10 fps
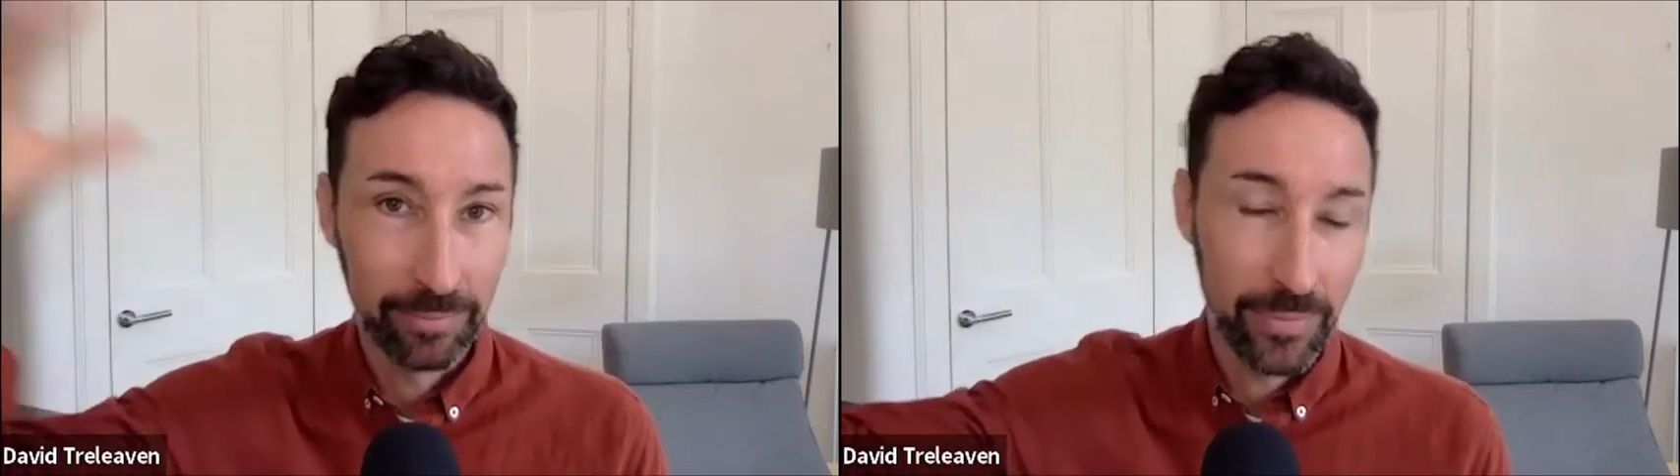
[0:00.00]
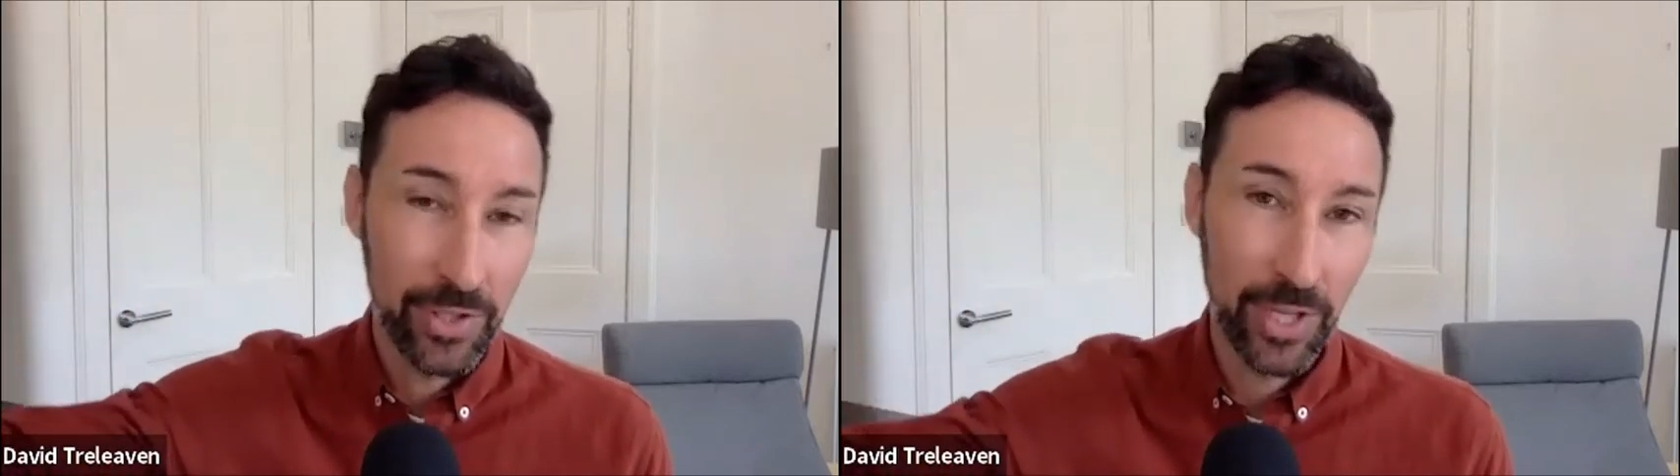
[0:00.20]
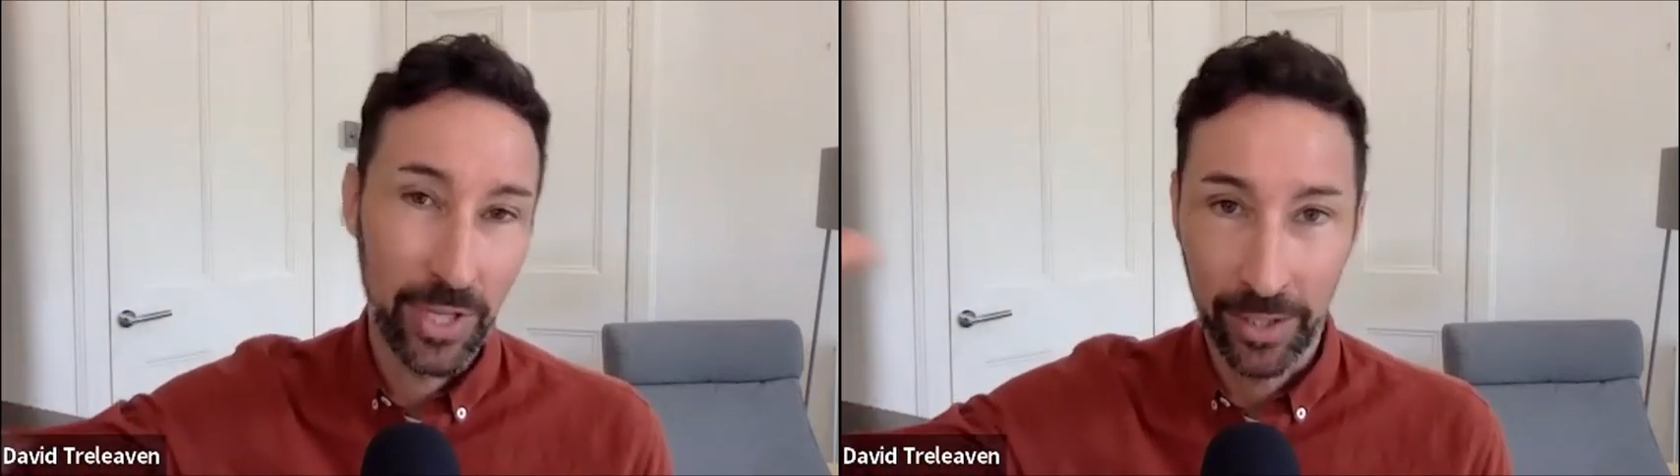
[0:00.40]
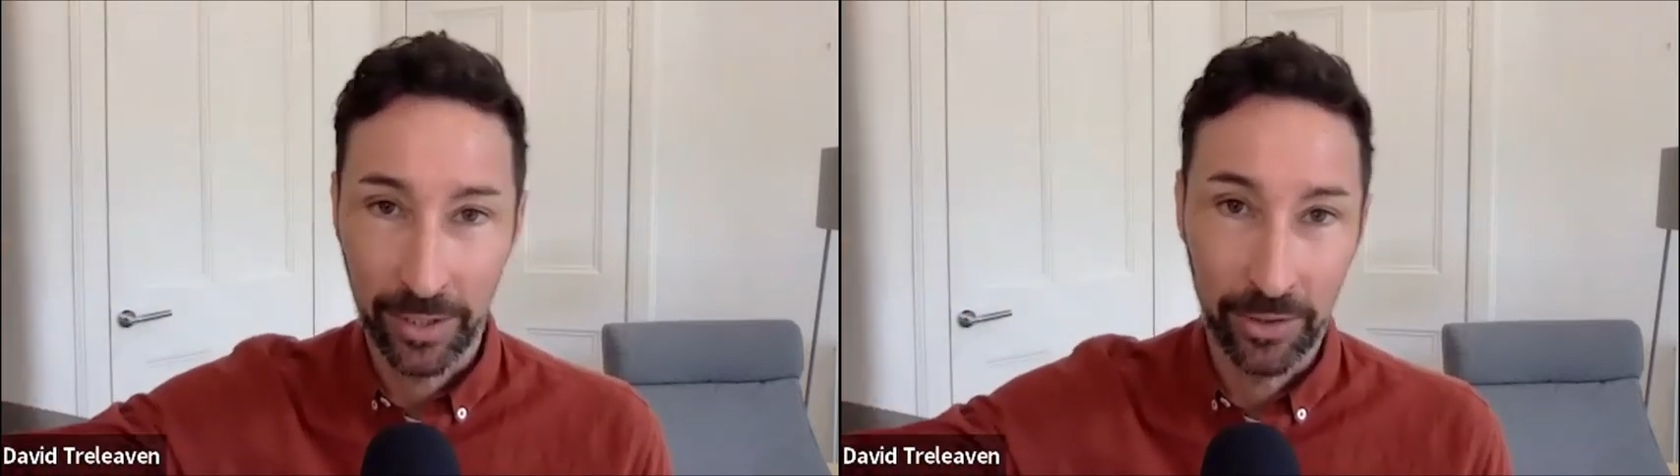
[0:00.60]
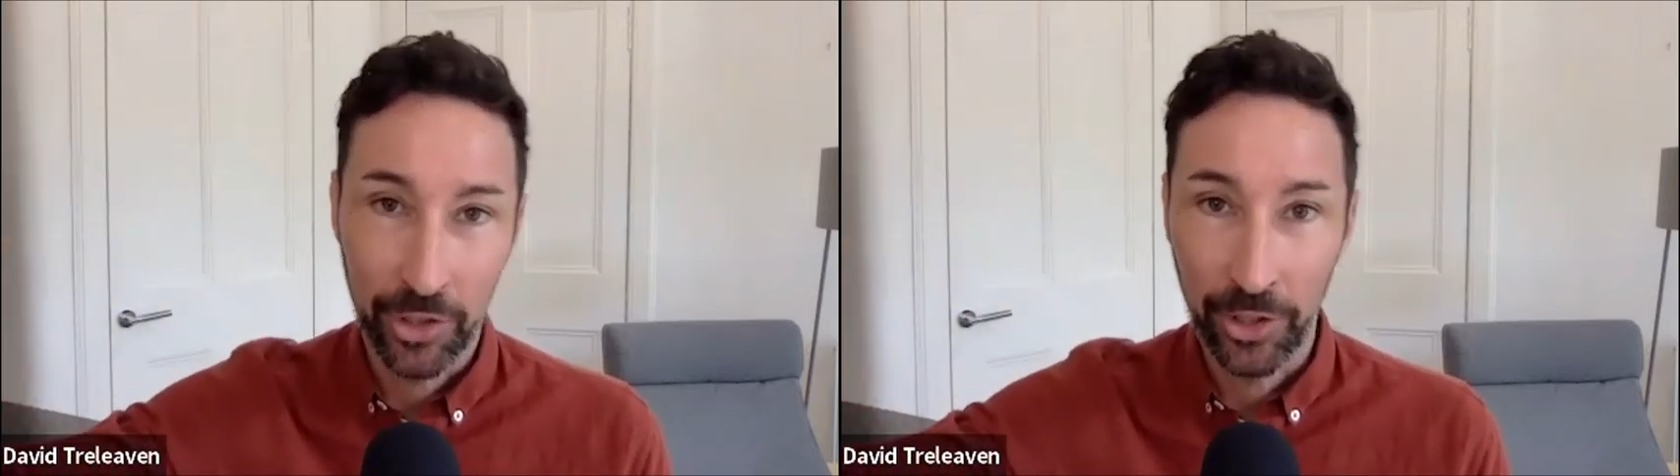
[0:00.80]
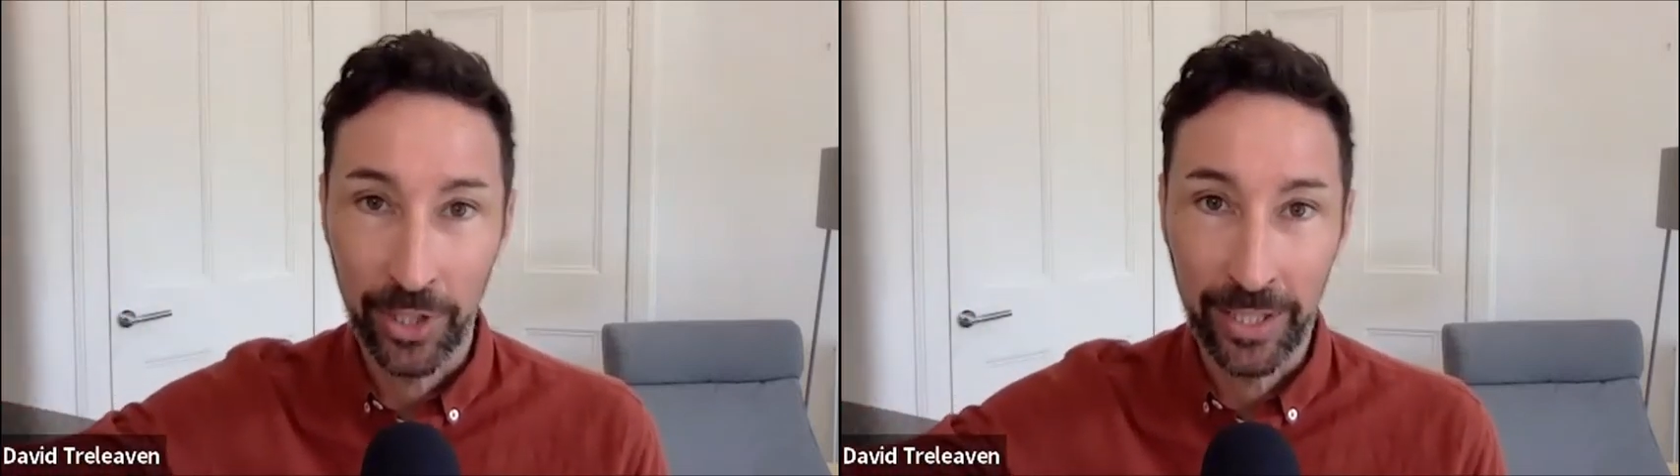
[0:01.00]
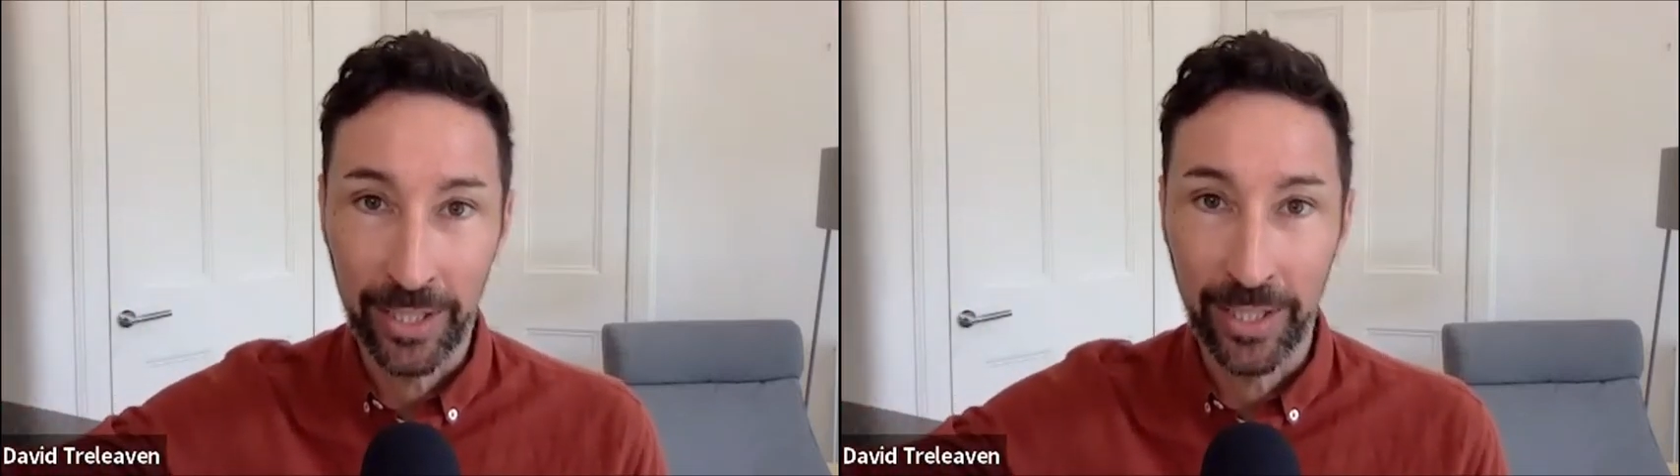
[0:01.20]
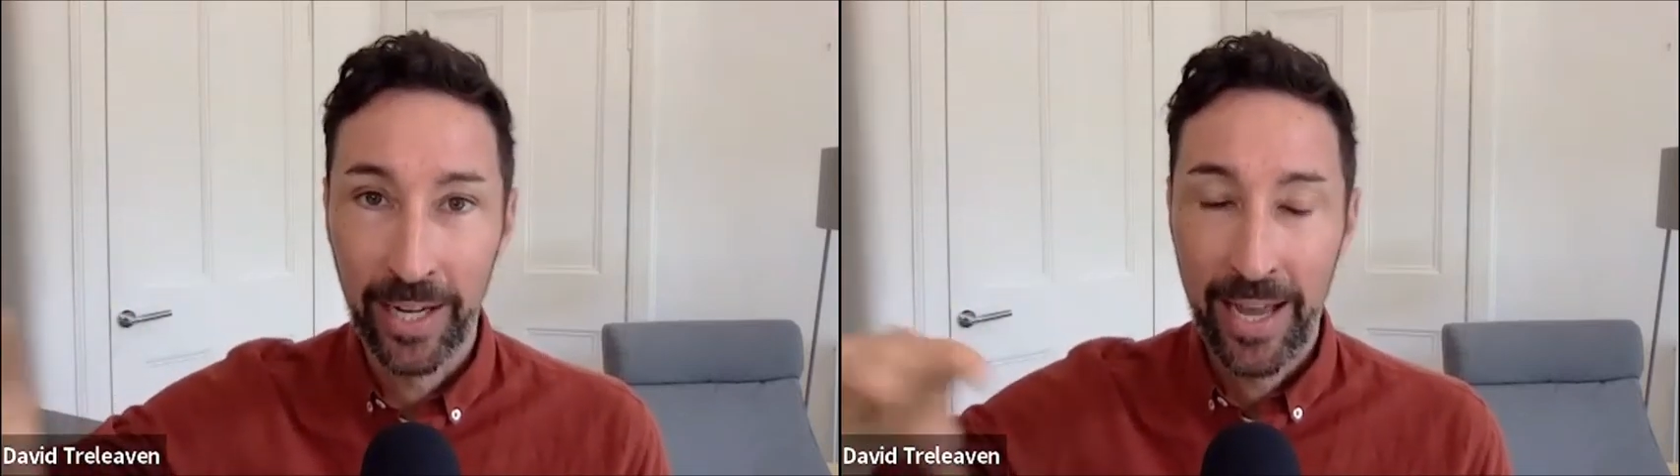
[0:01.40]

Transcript: sitting journey,